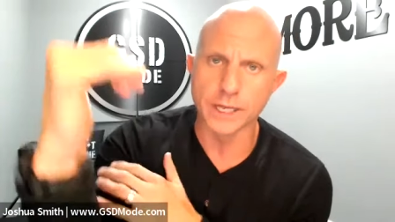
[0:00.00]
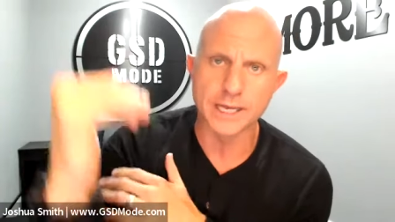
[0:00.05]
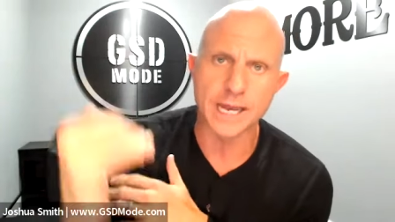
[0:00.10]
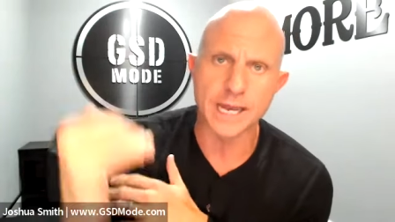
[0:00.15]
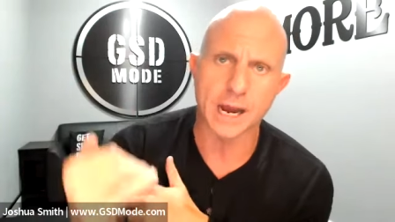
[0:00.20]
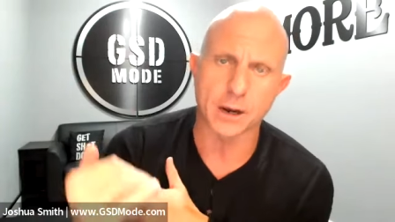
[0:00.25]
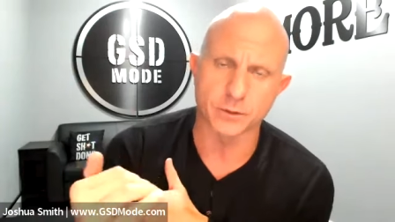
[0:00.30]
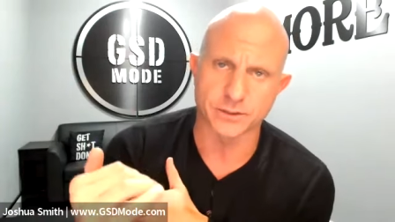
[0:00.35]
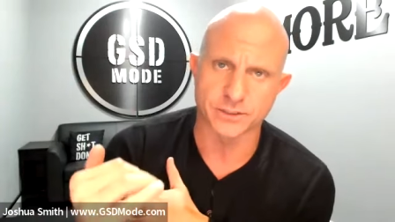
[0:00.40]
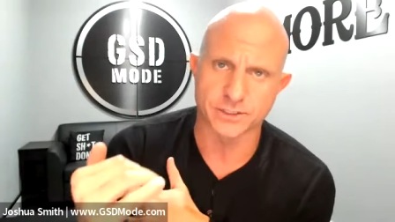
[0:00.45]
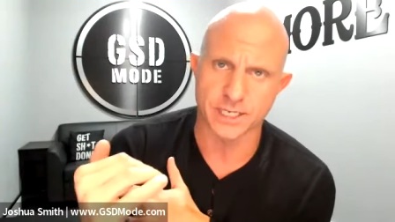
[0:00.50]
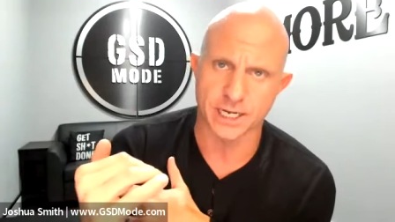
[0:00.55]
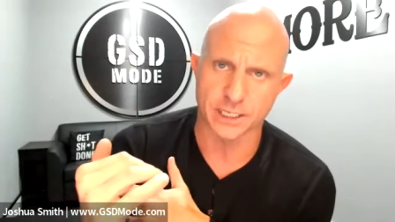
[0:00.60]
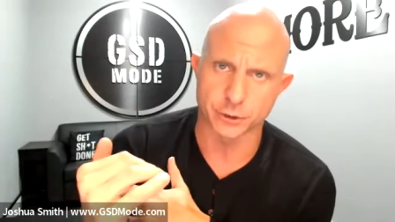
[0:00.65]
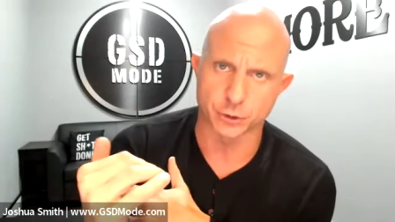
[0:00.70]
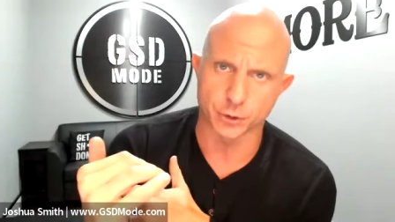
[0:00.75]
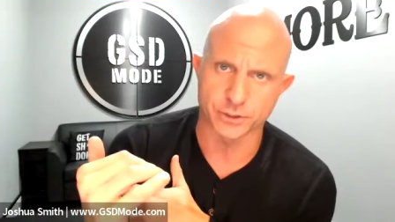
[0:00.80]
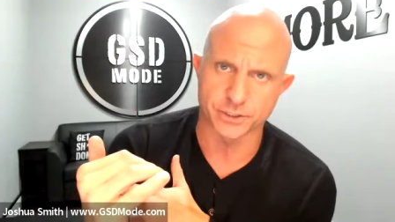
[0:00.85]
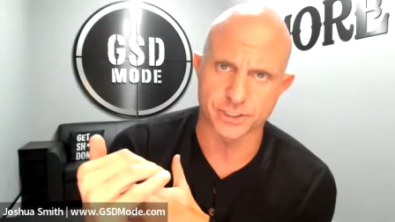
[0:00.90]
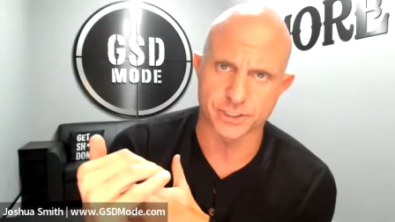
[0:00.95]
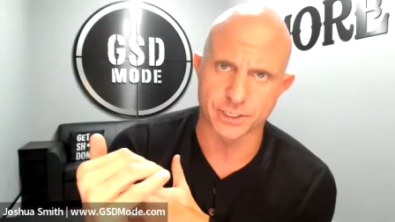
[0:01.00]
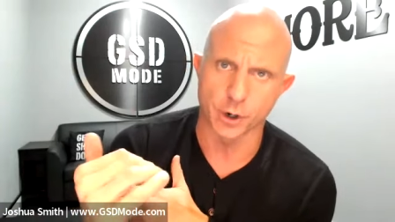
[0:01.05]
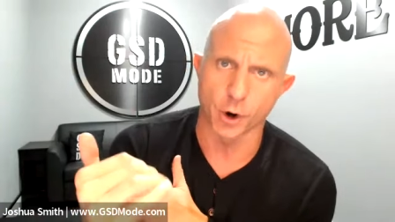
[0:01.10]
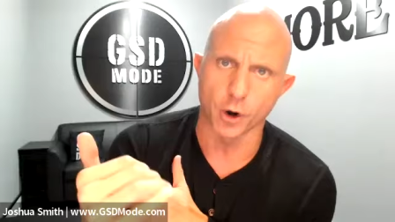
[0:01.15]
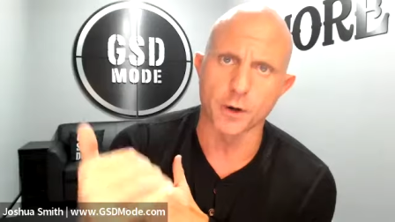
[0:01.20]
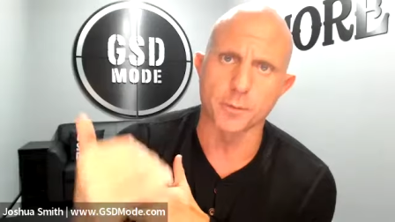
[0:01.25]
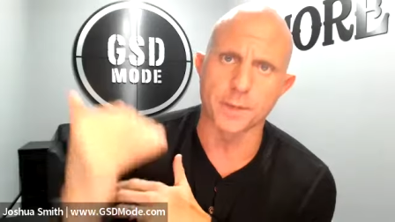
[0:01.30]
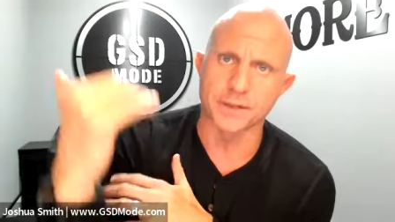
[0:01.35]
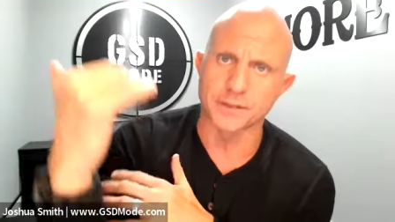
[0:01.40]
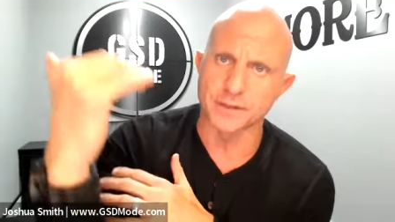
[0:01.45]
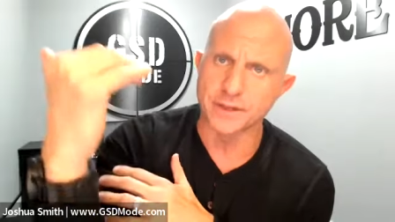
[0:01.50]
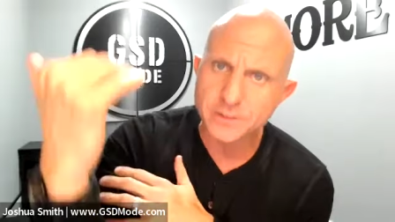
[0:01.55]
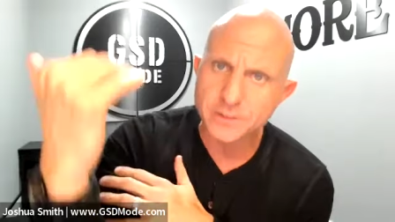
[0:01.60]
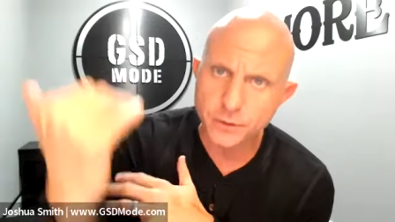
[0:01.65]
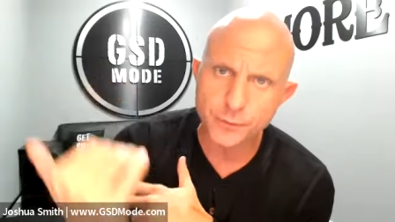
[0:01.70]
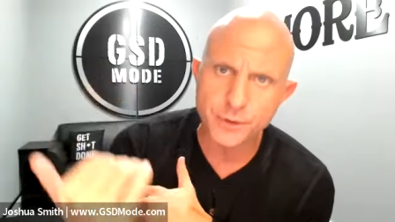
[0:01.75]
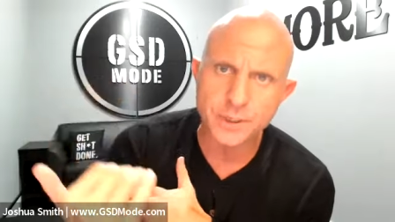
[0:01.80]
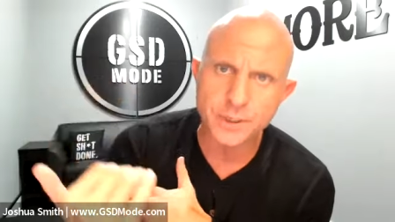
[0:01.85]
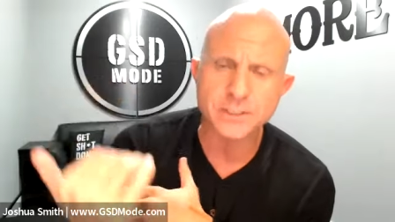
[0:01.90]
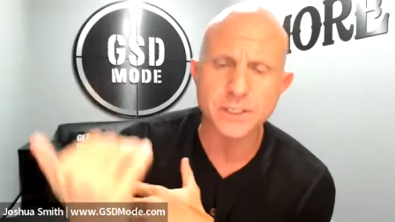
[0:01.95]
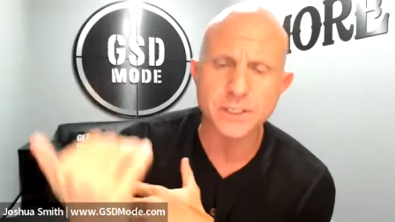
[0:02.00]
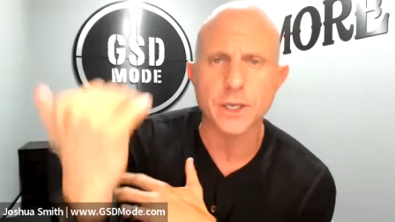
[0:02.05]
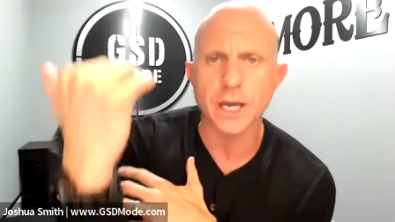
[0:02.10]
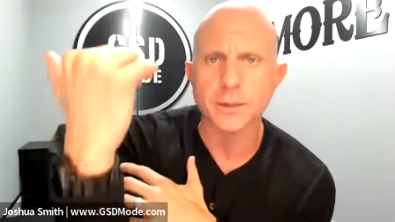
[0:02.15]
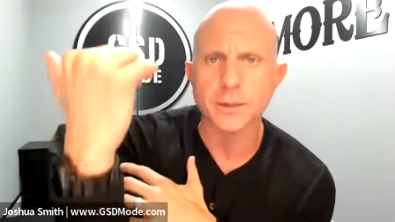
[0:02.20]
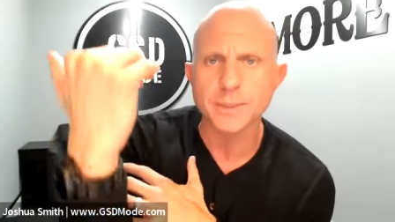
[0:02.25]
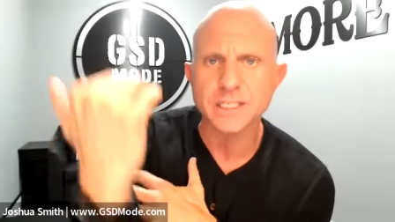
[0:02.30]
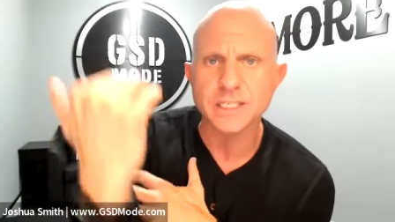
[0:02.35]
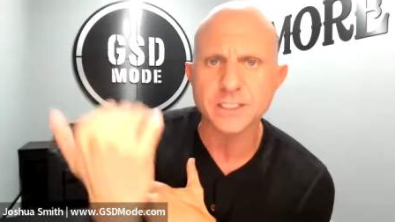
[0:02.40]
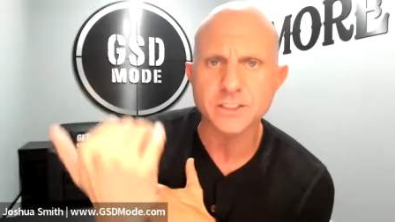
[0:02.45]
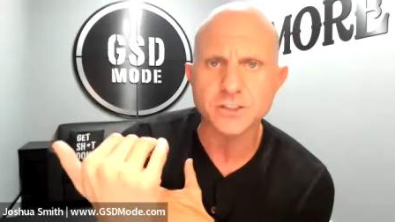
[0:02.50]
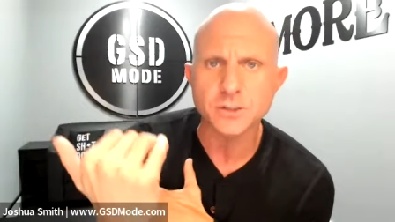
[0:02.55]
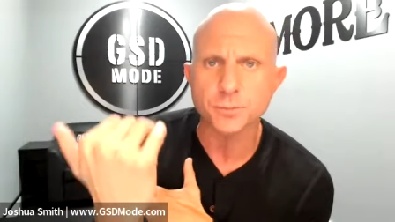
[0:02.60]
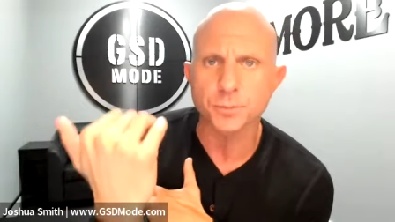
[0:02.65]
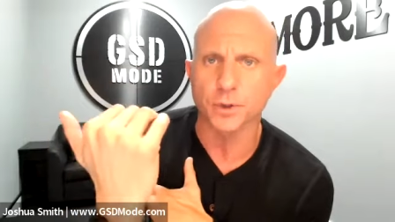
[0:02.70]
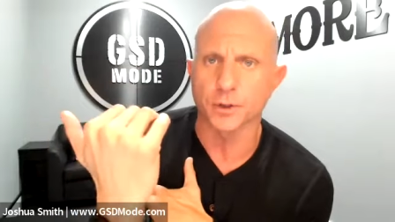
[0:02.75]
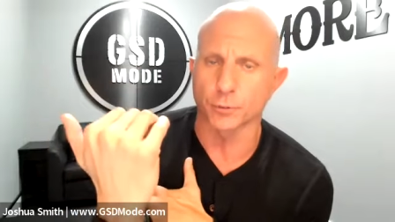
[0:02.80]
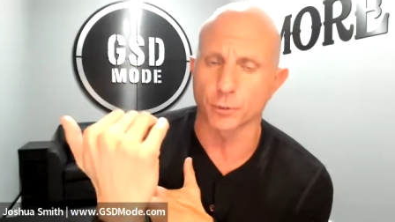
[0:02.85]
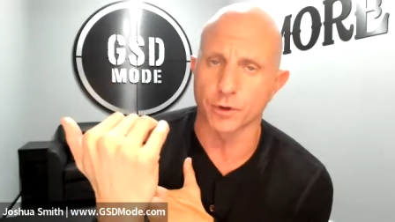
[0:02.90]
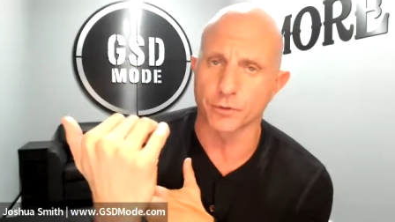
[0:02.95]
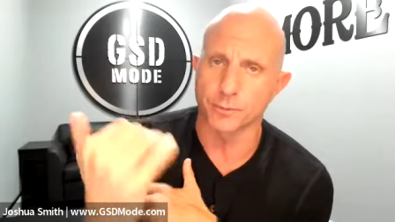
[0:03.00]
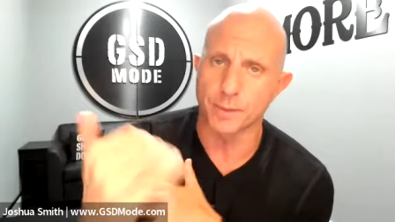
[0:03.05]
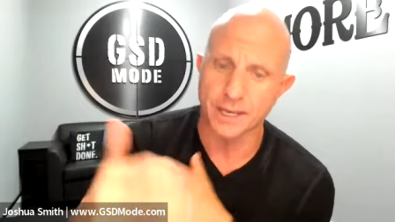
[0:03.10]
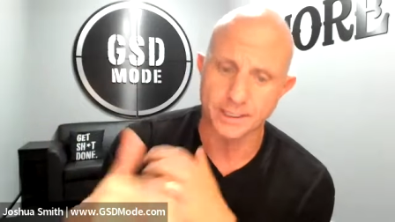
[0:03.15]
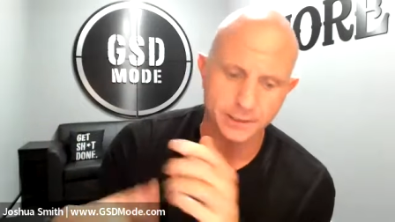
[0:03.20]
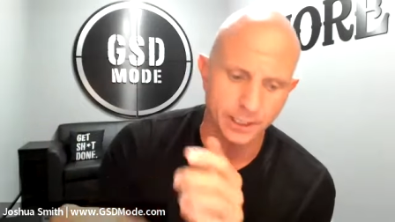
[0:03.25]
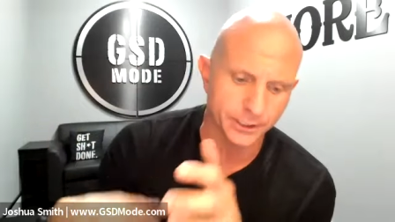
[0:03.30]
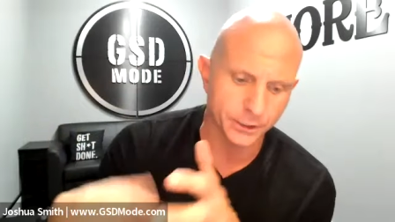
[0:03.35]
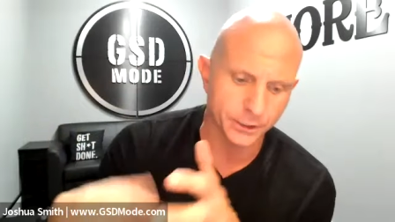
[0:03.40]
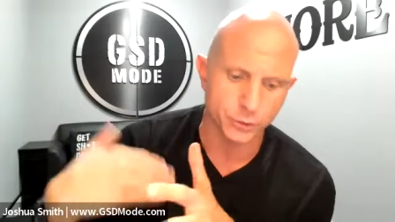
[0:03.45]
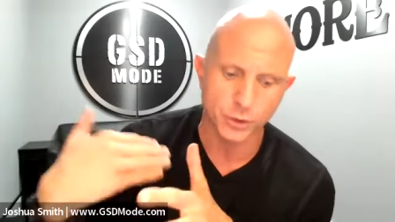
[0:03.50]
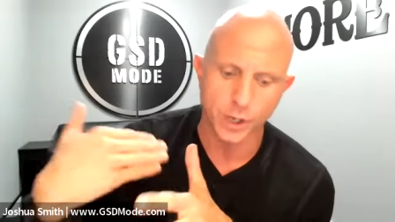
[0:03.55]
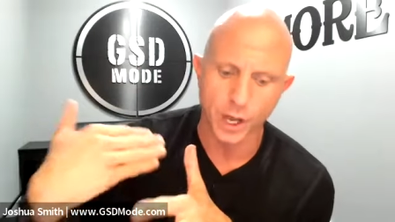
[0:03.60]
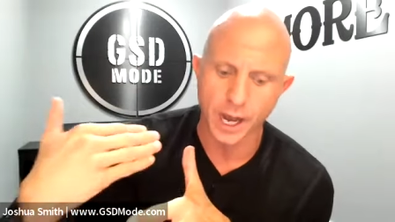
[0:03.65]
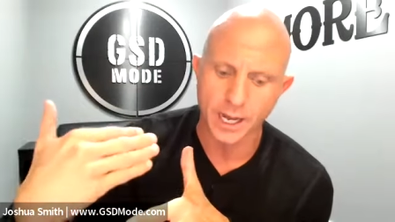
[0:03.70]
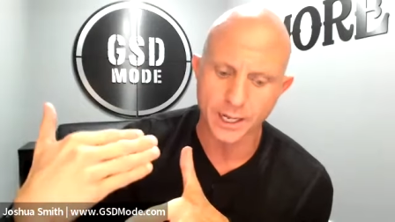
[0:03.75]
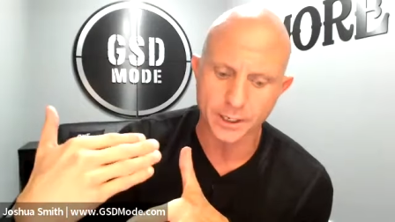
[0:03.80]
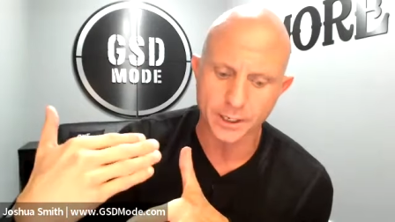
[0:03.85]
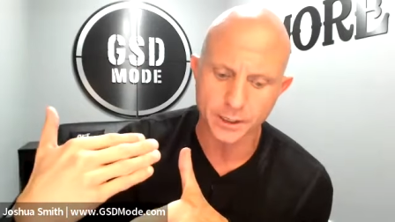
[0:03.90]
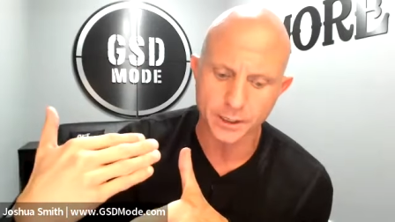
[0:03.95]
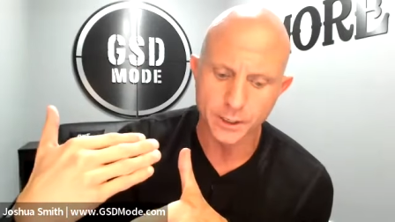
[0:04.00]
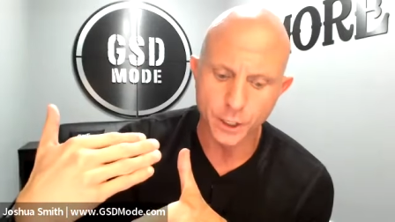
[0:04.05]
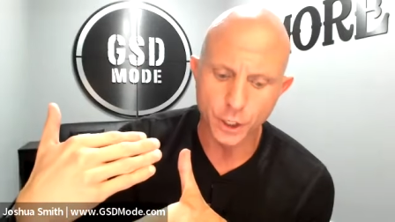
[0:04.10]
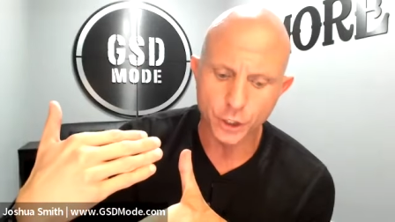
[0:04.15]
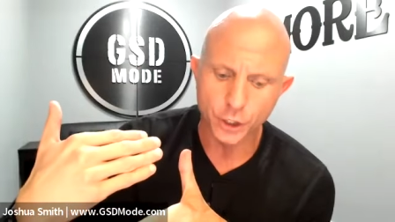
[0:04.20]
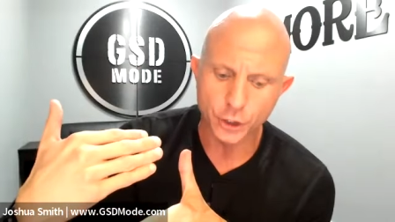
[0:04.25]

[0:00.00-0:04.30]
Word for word: laid out inside your crm and these are things that you got to be disciplined with man like you gotta